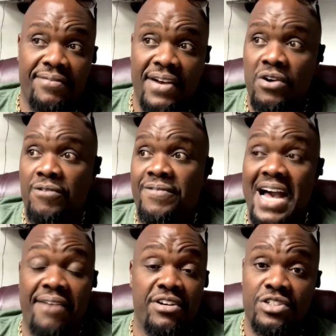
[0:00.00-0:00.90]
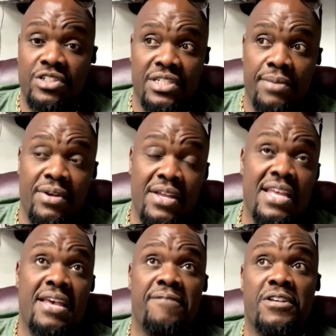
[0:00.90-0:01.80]
If I go 500 or something,
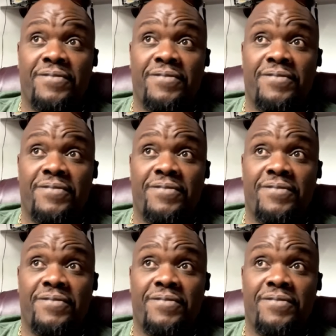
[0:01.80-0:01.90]
if it's